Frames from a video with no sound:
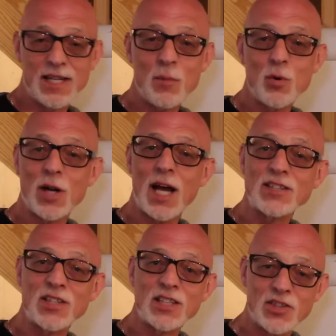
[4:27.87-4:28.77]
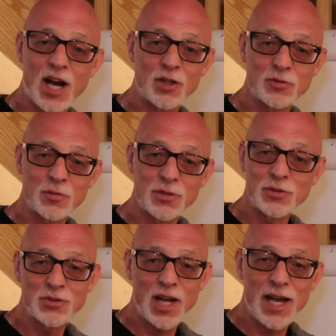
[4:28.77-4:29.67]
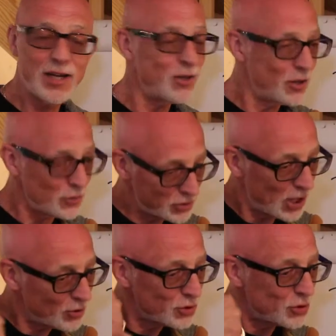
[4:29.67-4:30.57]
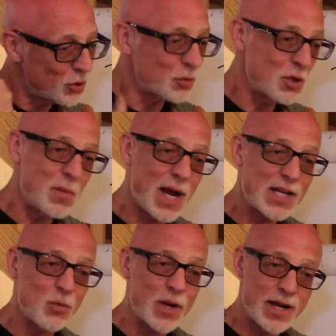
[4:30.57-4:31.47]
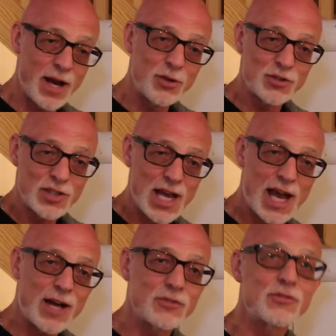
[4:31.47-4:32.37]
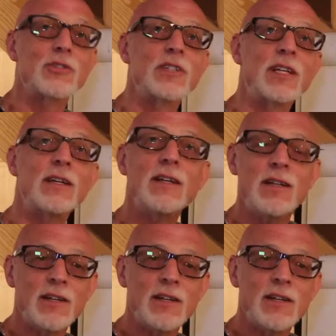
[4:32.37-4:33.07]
double glazing salesman who starts to talk to you about your windows and your house and your